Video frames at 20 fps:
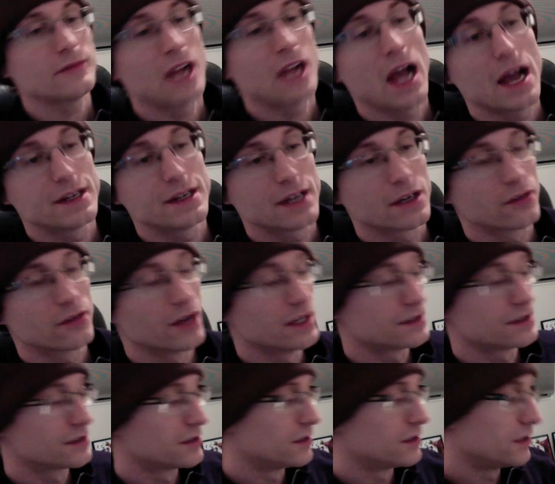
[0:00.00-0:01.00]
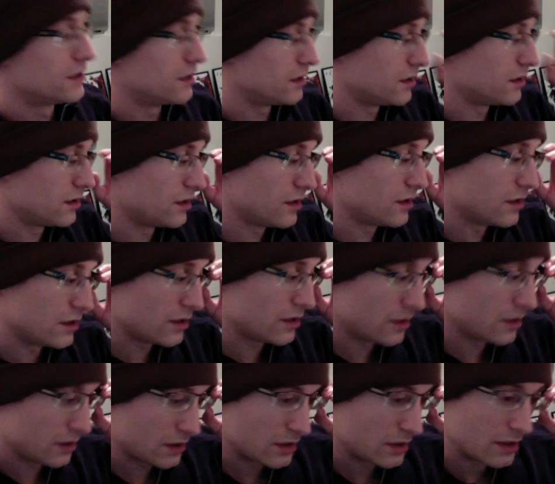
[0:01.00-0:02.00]
I digress.
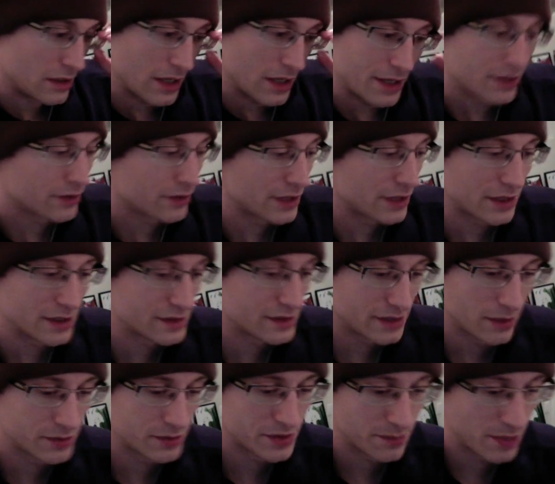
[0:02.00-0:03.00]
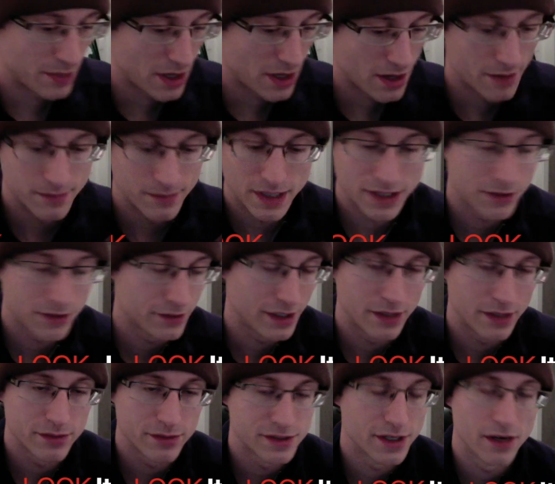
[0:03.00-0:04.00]
I don't think this set was a bomb. I don't think
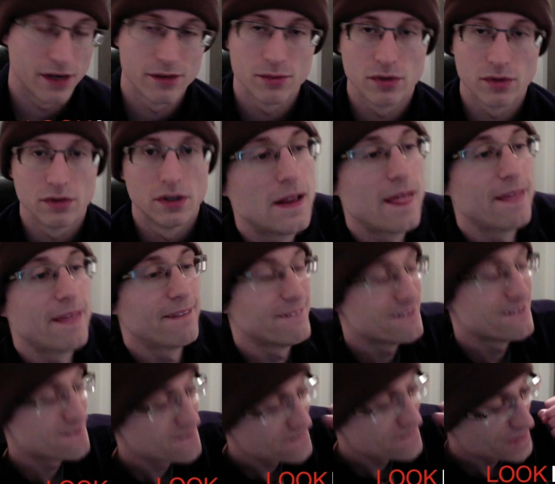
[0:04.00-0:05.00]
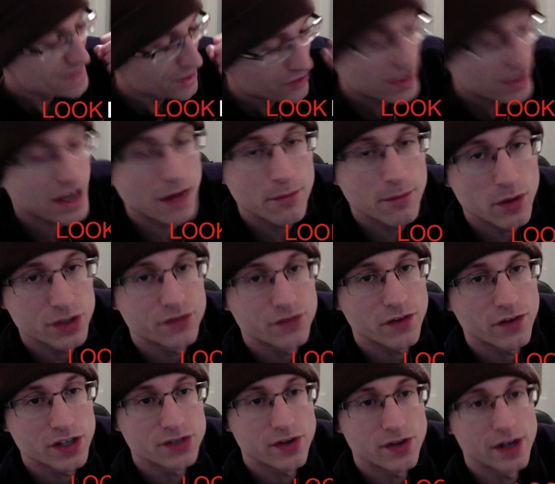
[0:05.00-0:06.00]
it was terrible. The thing I'm most
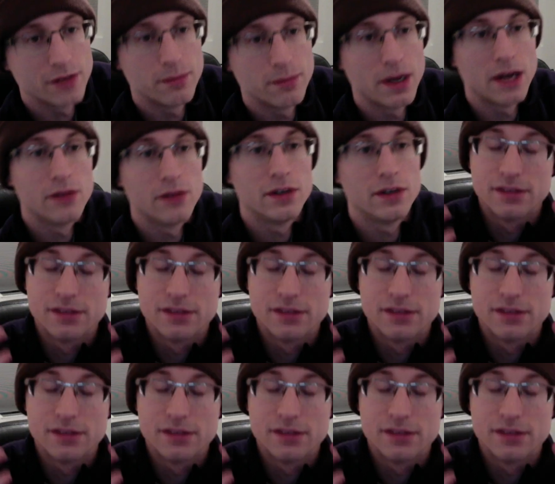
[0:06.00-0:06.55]
frustrated about,